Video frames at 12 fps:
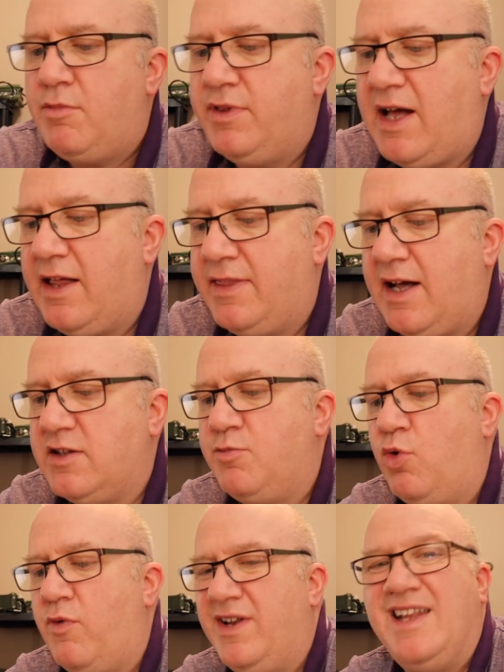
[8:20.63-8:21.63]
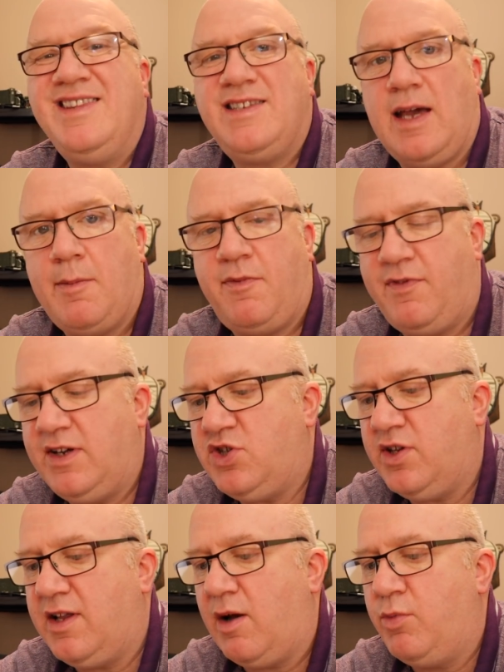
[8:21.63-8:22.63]
But that's more of an in-depth
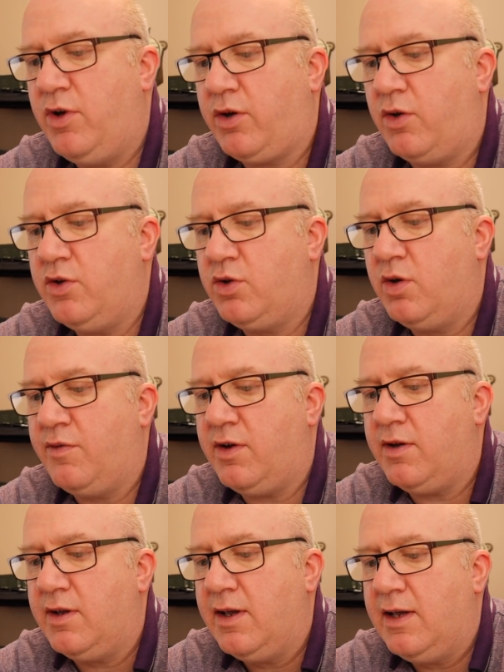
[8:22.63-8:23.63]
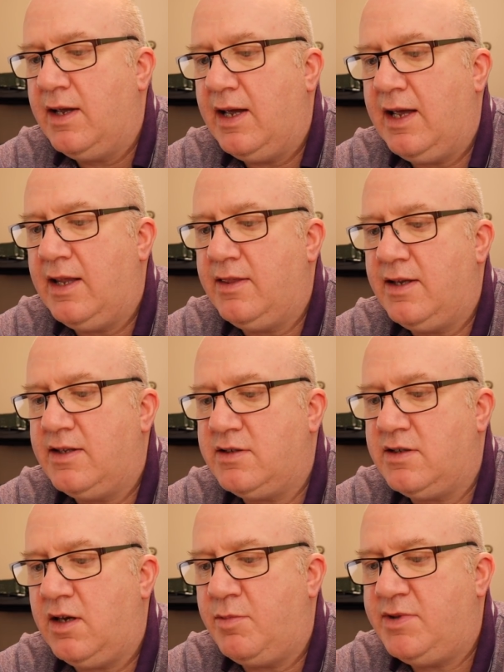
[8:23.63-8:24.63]
feature that I'm not going to cover in
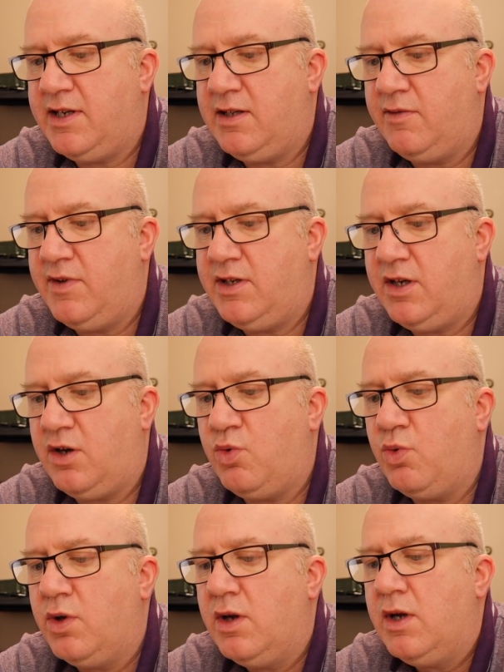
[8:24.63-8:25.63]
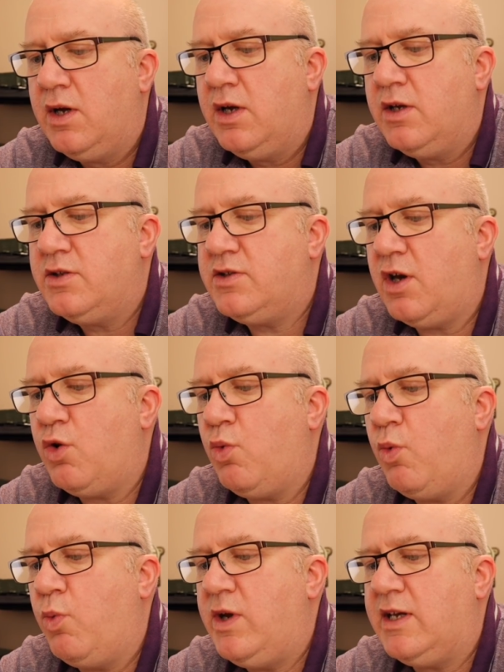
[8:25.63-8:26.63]
this particular video. So
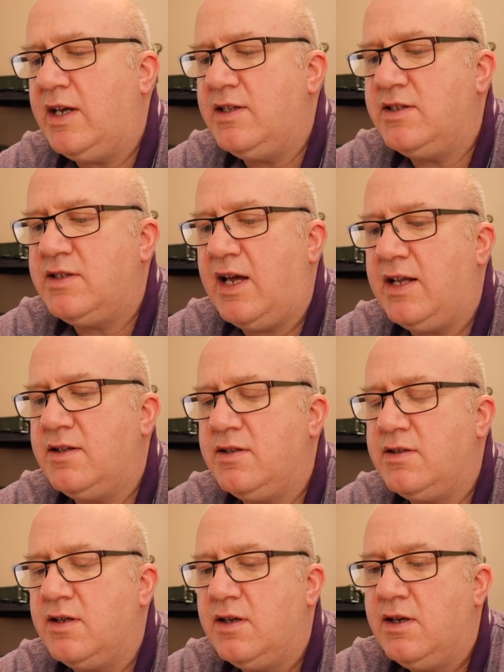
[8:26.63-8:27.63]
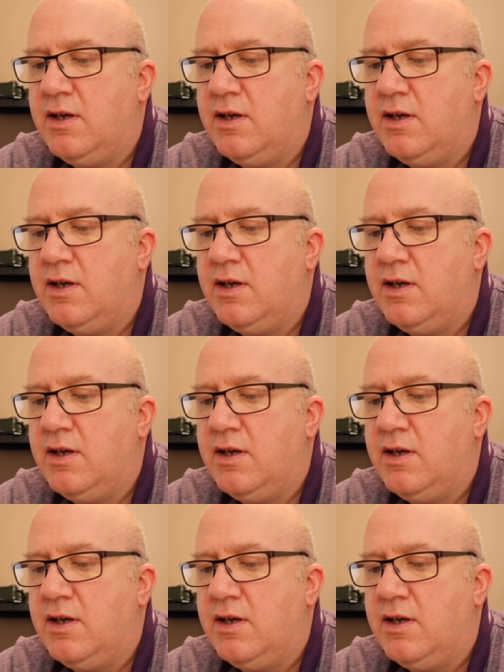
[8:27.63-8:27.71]
we can send